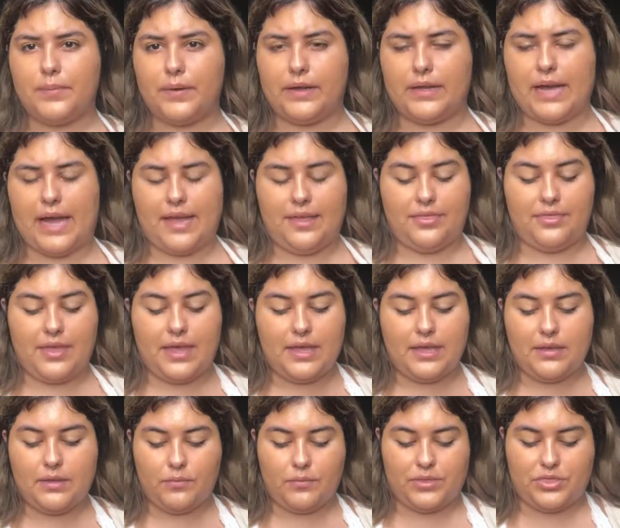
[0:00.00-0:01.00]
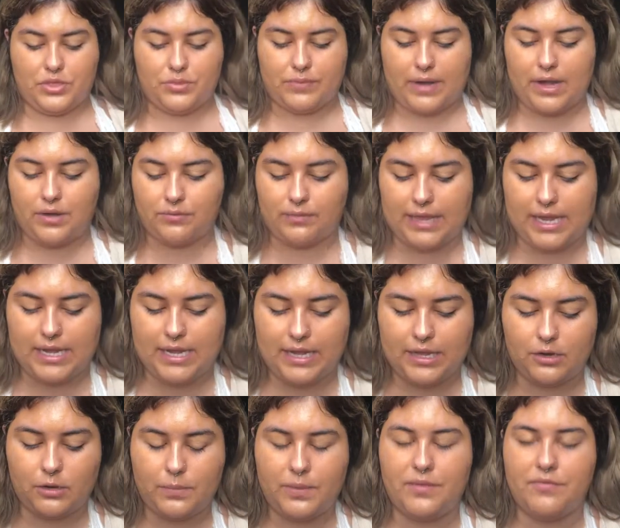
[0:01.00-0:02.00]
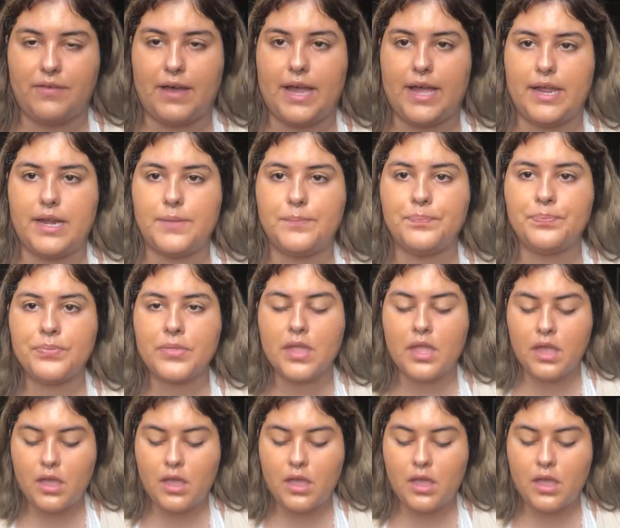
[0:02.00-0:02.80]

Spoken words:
but I think with the right lighting, it'll be fine.